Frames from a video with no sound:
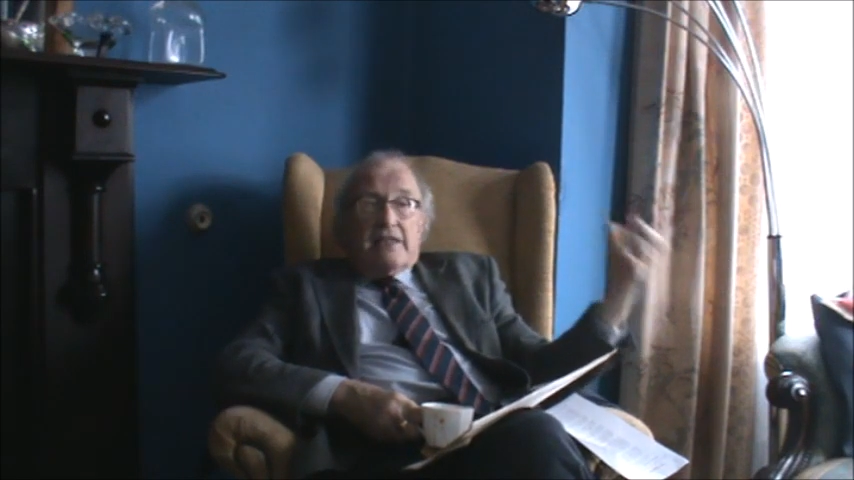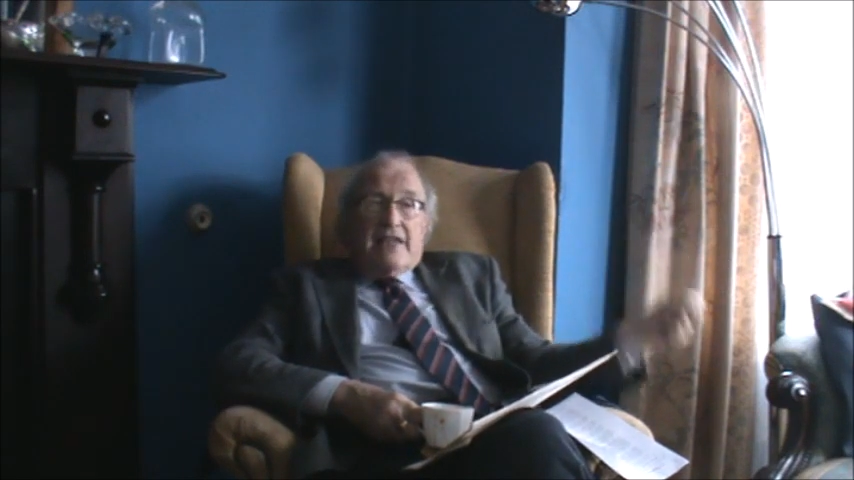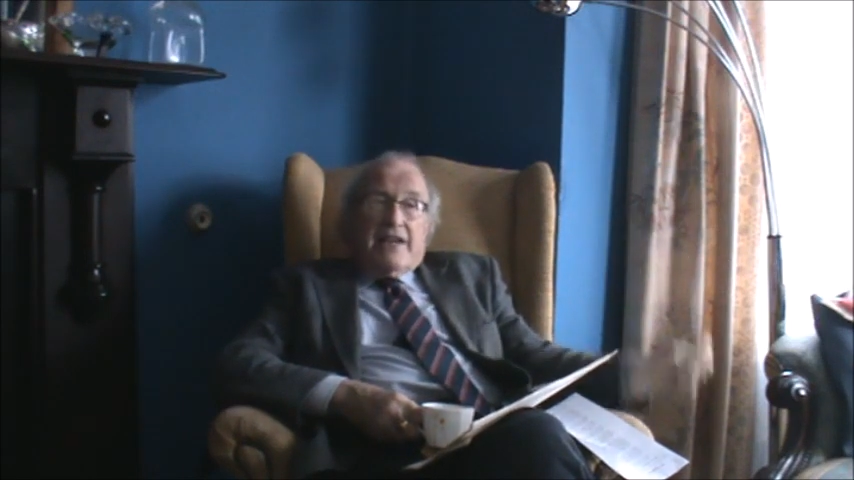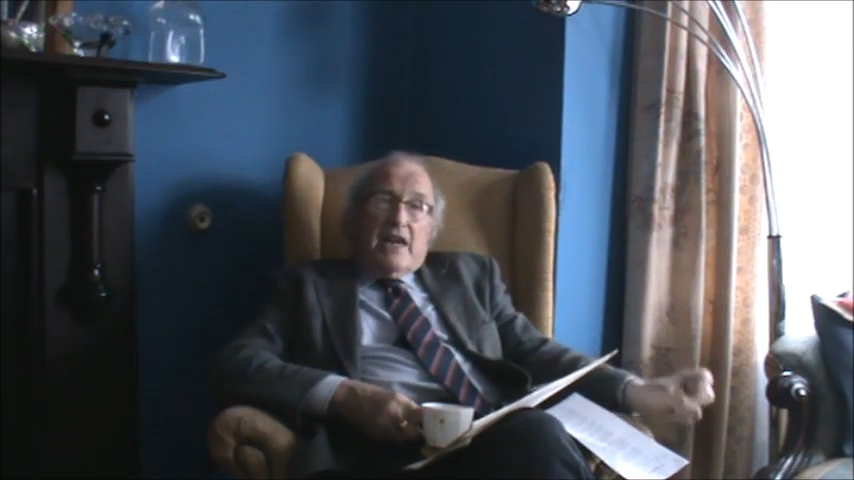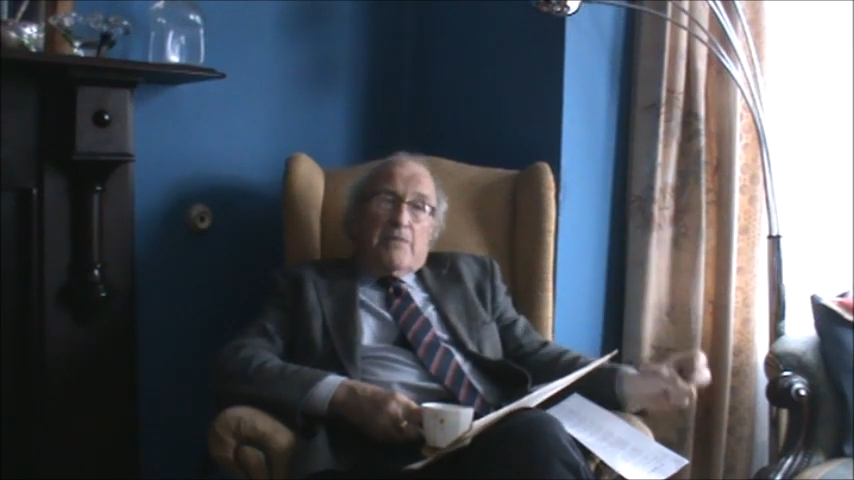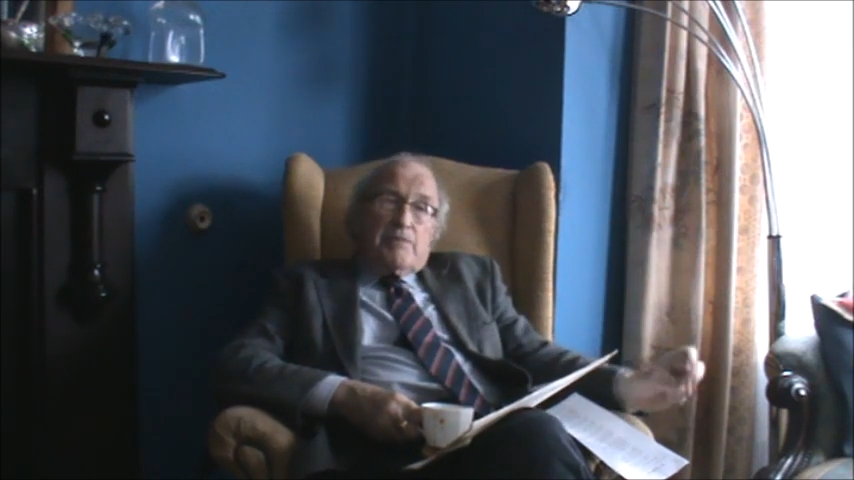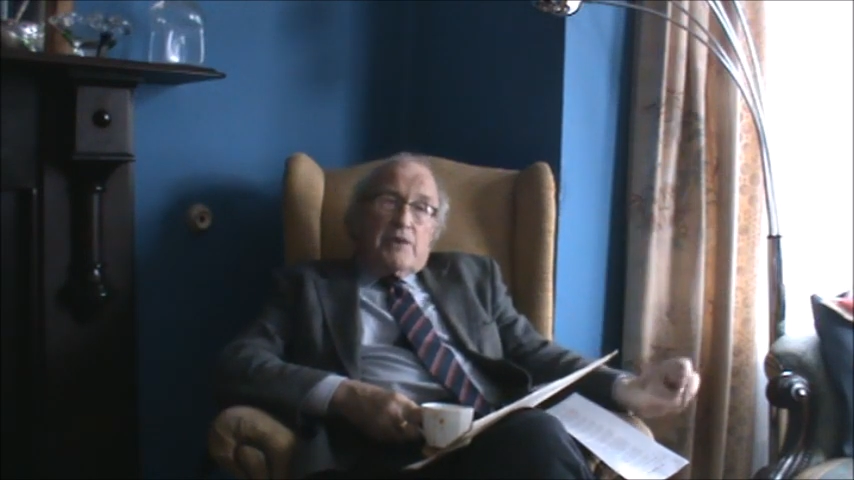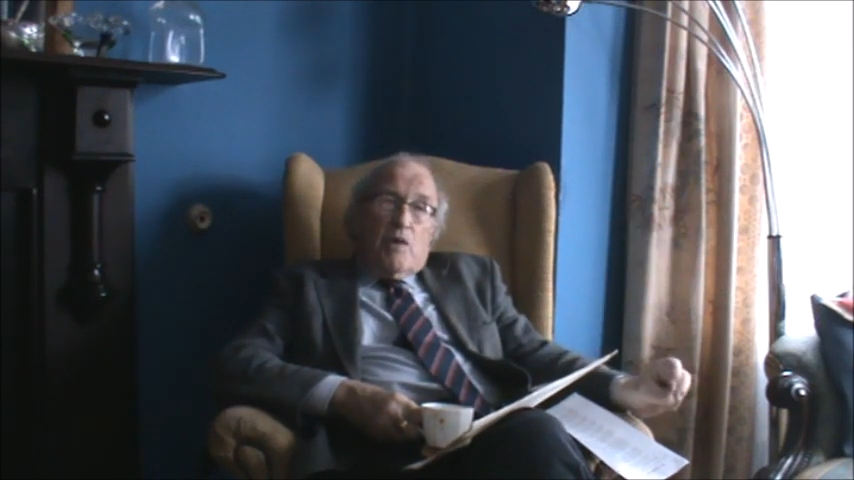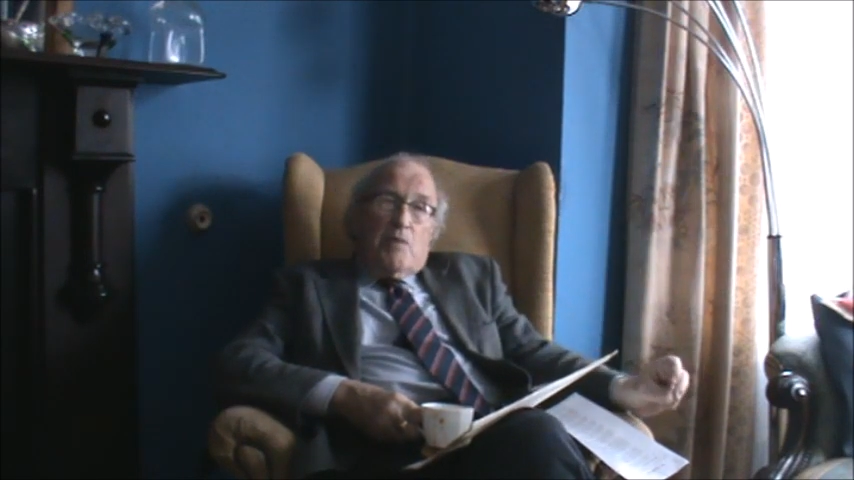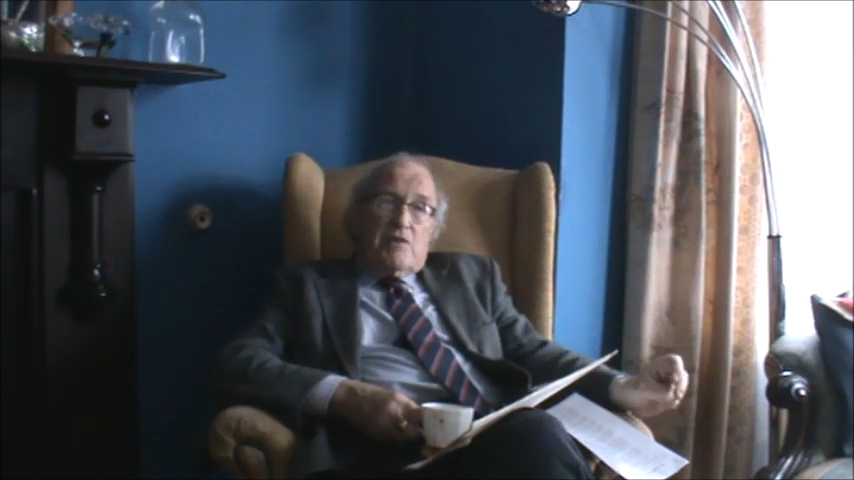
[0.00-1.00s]
setting up the
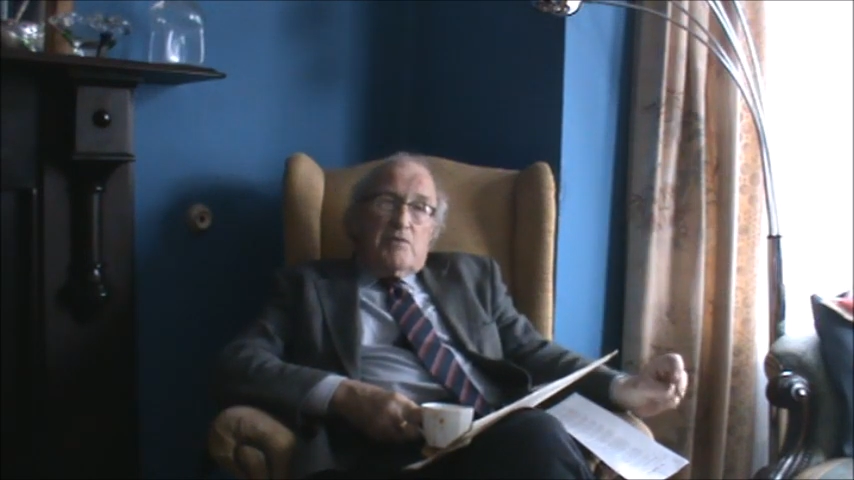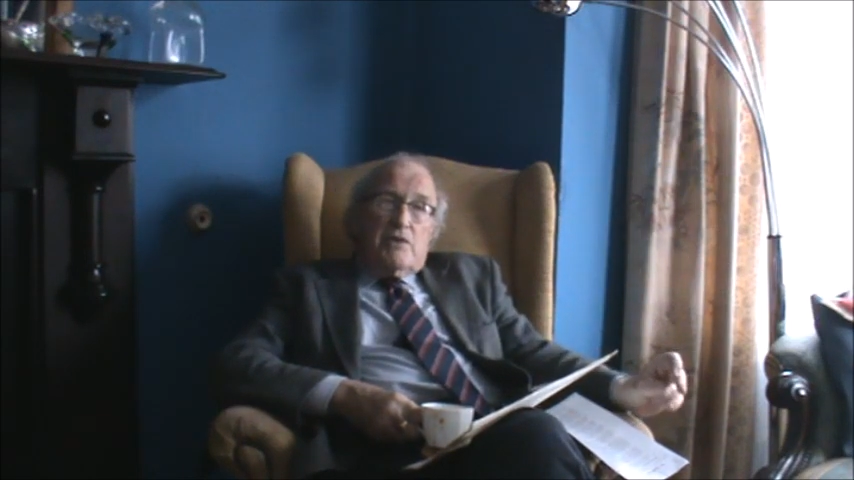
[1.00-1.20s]
cooperative